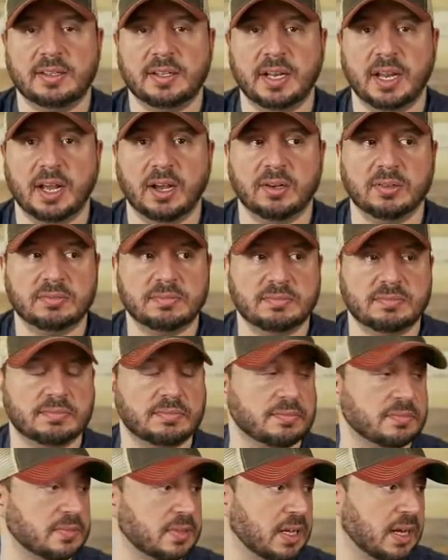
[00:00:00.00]
You know,
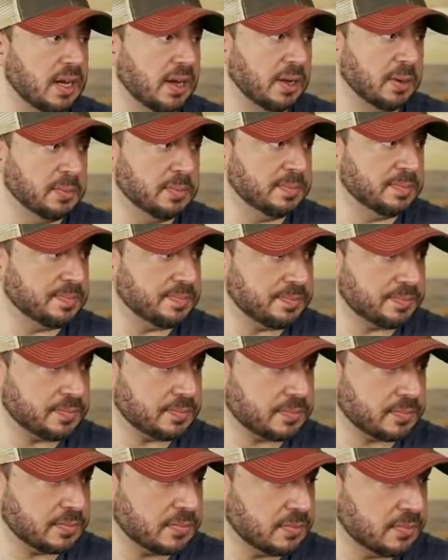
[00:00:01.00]
um,
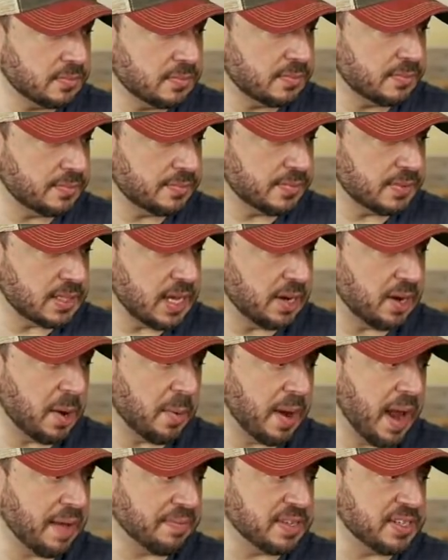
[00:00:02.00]
I don't
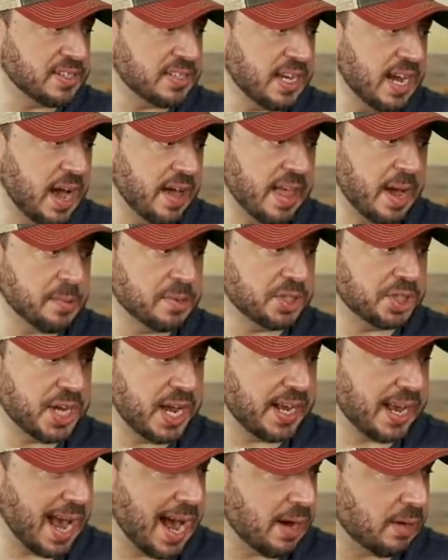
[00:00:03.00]
know. I would have to see how that would
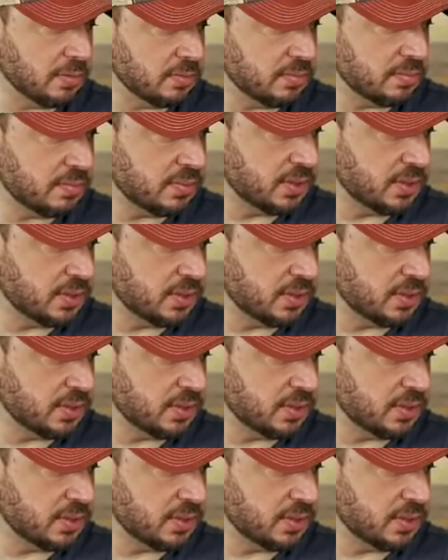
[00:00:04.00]
shake out.